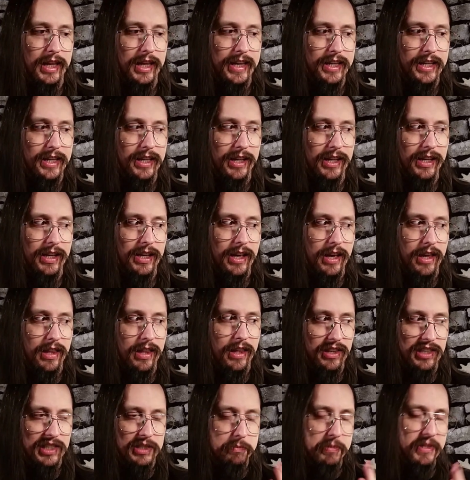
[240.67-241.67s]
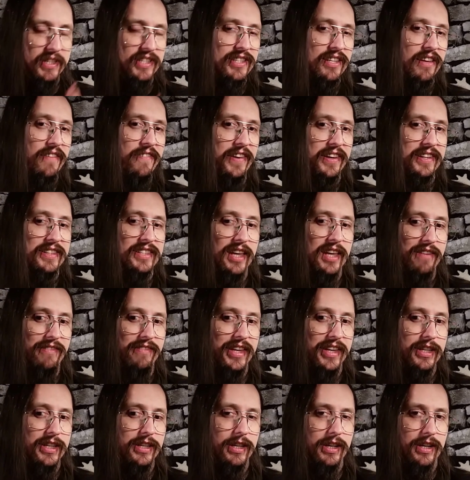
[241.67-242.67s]
Like, the specifics of
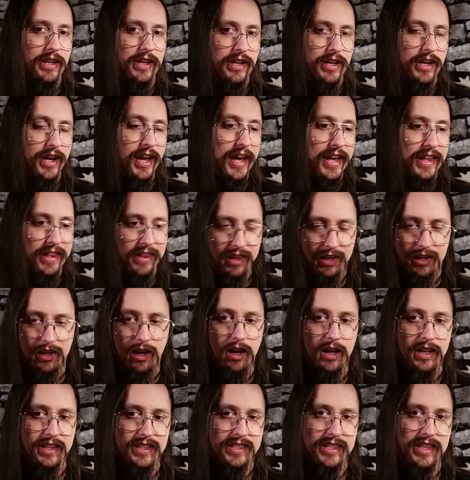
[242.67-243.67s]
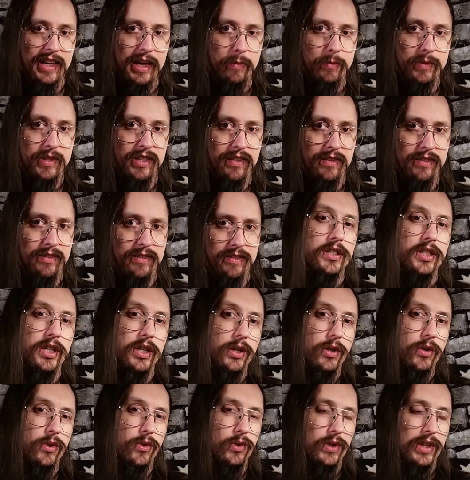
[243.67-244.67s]
it, not the concept.
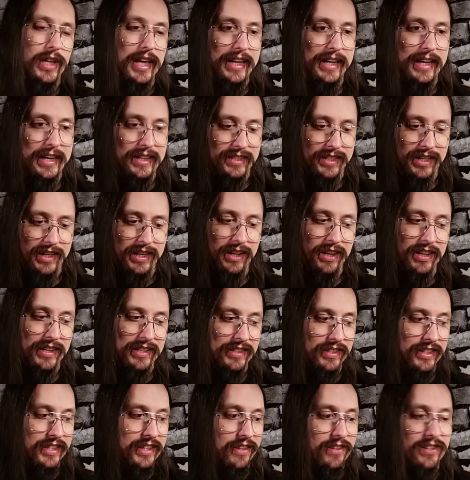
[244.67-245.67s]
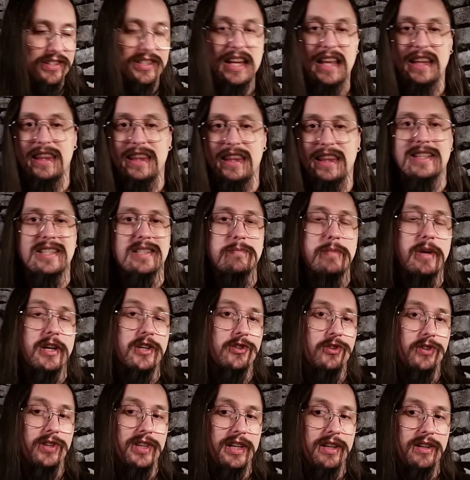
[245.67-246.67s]
So, like I said, honestly, there's nothing
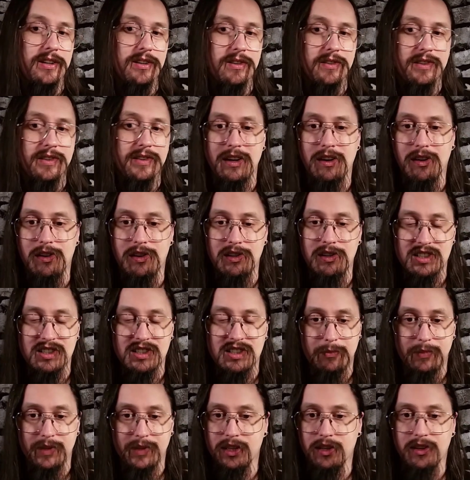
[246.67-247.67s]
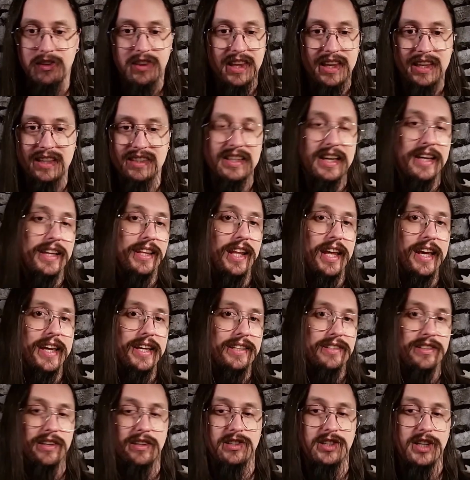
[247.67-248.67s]
special here. There are some little things I
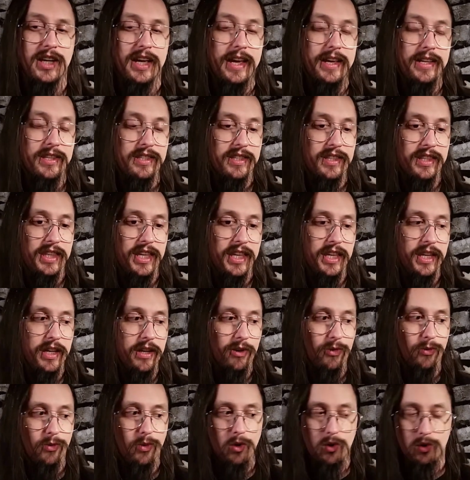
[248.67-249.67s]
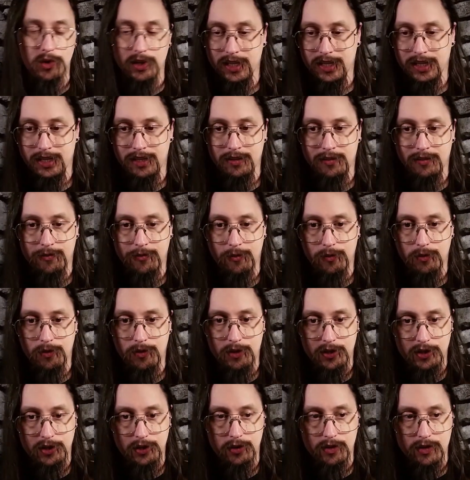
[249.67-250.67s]
like, such as the rolling
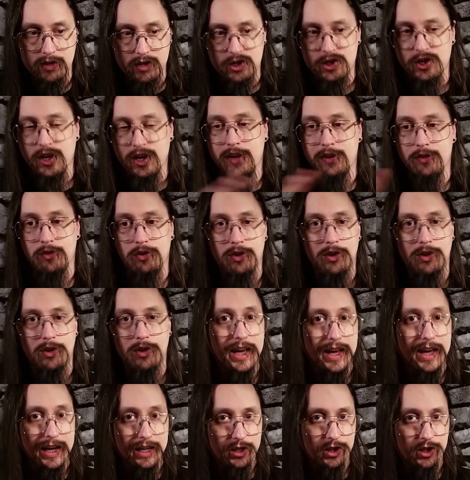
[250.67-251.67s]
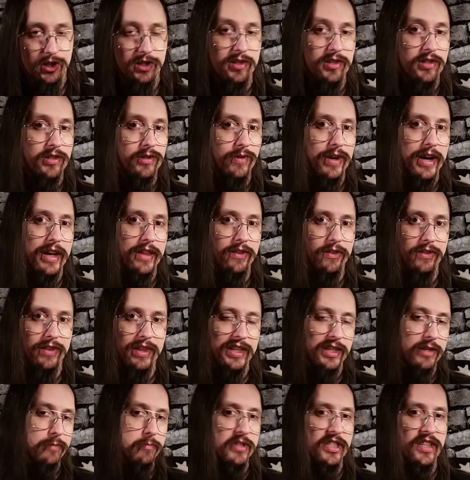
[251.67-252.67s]
for your general actions rather
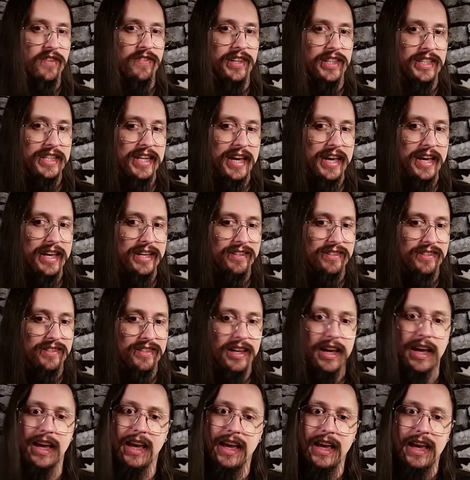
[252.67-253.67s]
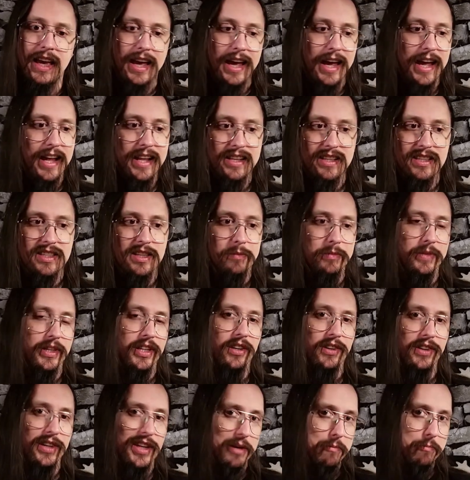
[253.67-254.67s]
than specific tasks, and some
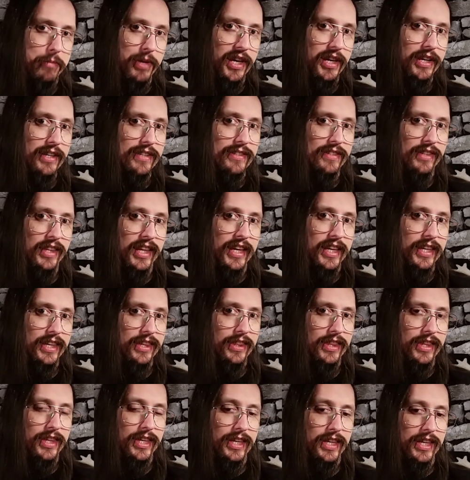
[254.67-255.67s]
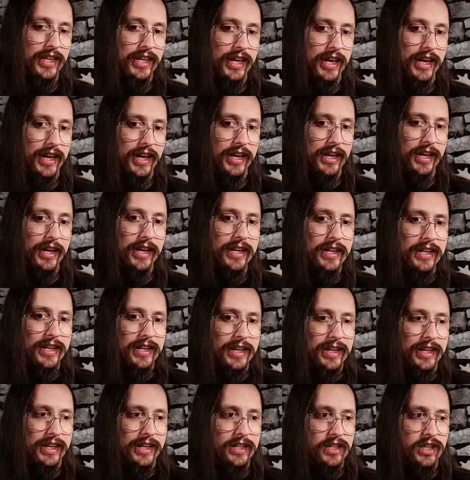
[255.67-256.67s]
little nitpicks like the
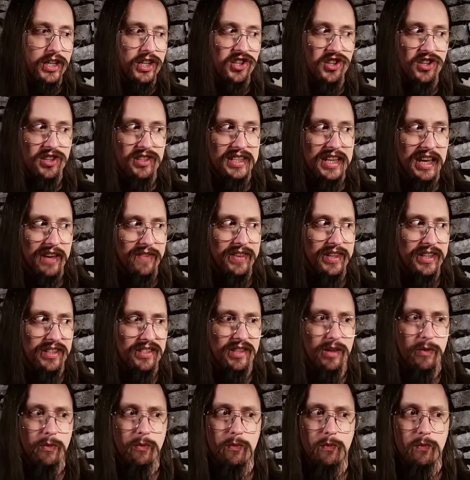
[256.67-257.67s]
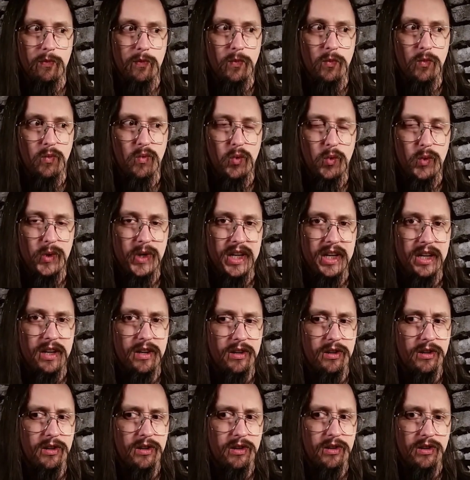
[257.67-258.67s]
conditions having some
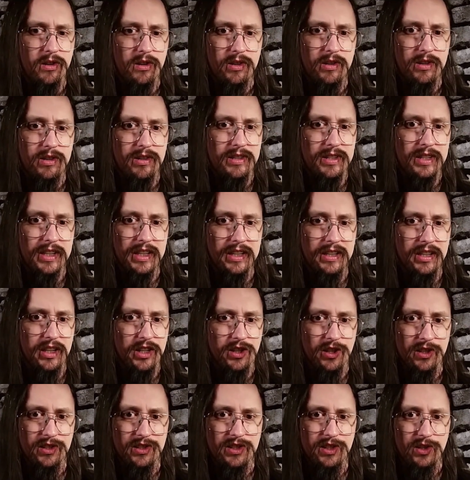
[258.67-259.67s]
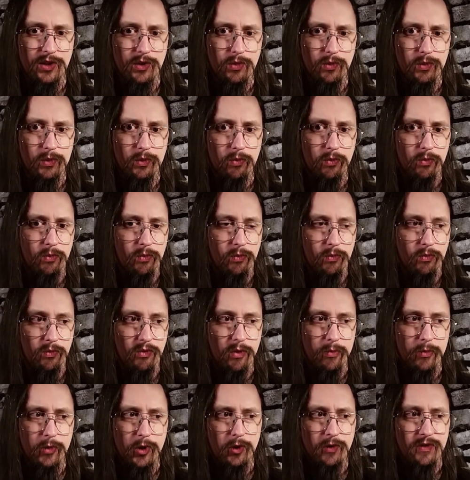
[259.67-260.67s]
weird conditions to
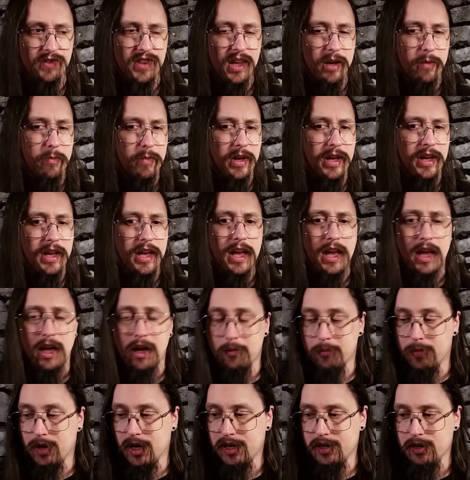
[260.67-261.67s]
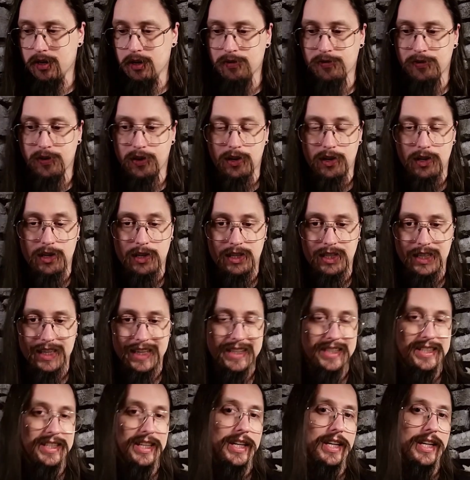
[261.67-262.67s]
remove them. But overall,
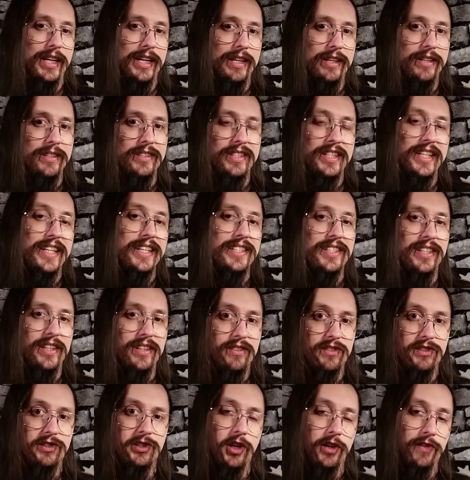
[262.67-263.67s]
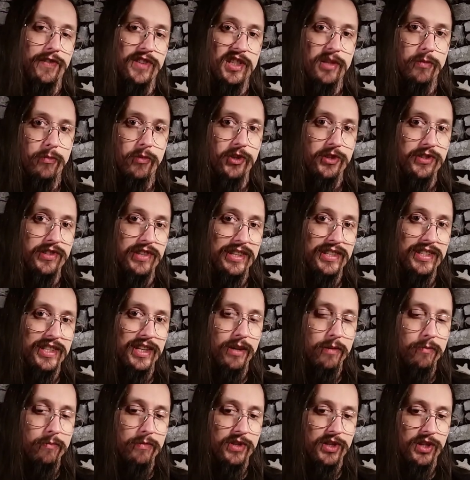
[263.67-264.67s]
it's a decent, serviceable
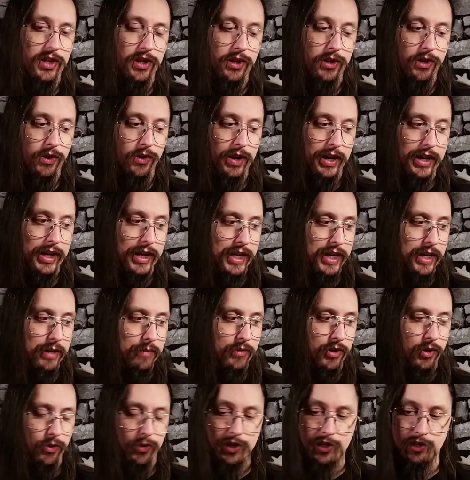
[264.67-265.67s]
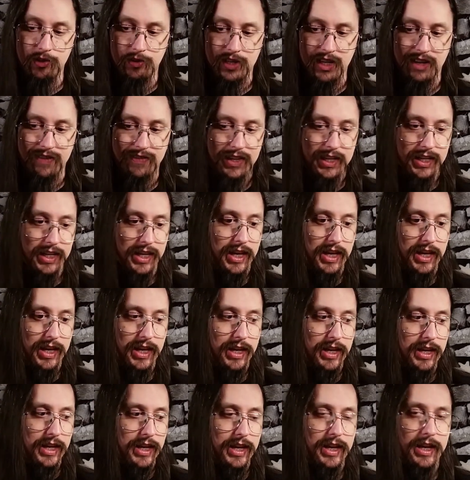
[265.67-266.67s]
system, so I am going to give it
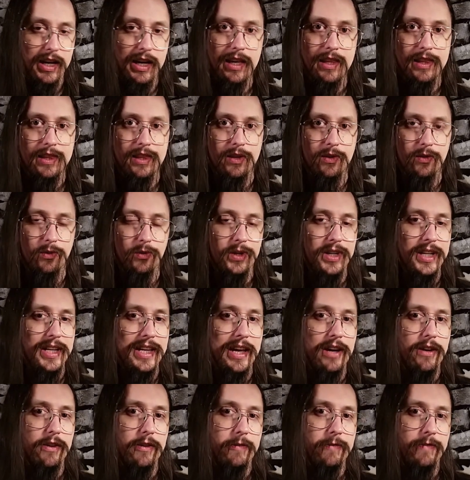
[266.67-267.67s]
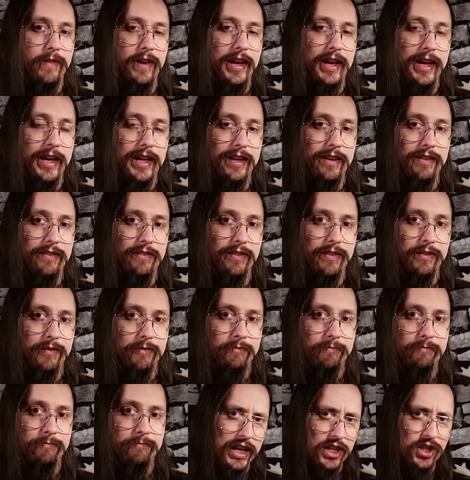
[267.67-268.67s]
a 3 out of 5.
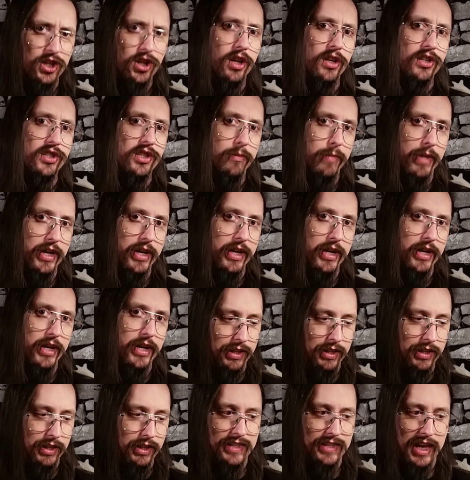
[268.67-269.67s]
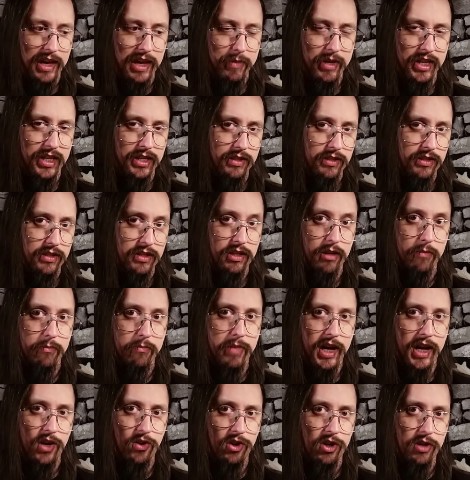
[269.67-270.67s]
I should also mention that this game is
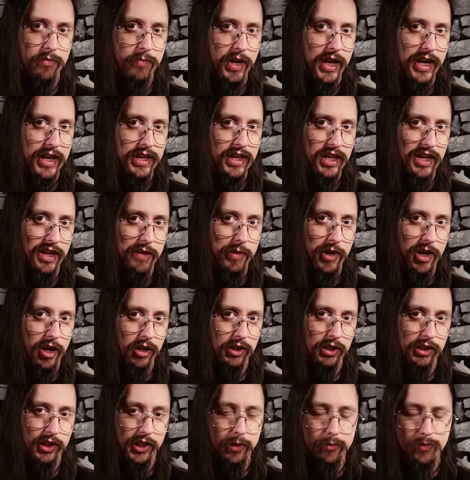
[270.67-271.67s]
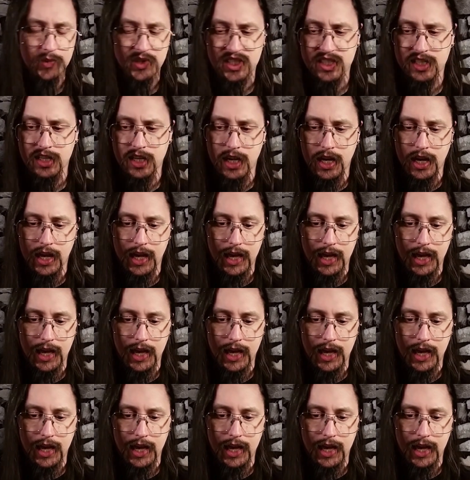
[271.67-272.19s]
powered by the Apocalypse.